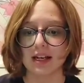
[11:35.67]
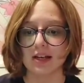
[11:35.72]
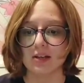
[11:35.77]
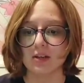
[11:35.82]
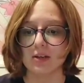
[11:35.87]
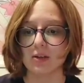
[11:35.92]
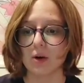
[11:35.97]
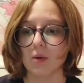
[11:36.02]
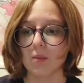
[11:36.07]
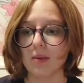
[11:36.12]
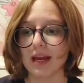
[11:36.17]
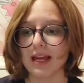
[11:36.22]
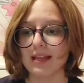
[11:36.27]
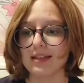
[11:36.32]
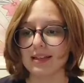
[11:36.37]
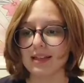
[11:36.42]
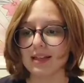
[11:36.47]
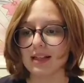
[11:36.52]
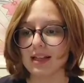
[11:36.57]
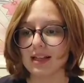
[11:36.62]
So
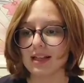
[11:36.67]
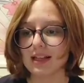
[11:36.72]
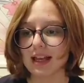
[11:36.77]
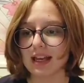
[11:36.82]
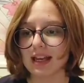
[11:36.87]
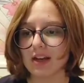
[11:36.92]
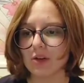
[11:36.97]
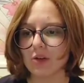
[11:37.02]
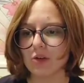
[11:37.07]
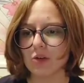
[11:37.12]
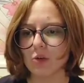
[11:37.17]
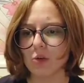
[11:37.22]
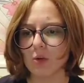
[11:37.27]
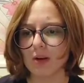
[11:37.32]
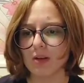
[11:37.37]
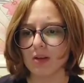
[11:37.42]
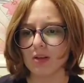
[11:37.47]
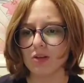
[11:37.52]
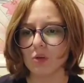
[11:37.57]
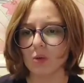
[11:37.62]
basically, they hear
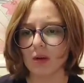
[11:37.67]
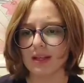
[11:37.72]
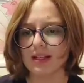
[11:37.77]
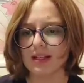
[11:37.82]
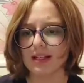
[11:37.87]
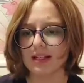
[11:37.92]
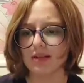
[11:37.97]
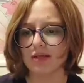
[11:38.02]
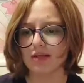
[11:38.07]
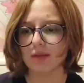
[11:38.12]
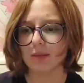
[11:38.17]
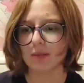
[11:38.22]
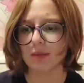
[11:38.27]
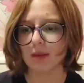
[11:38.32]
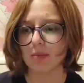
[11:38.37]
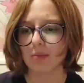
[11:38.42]
noises from the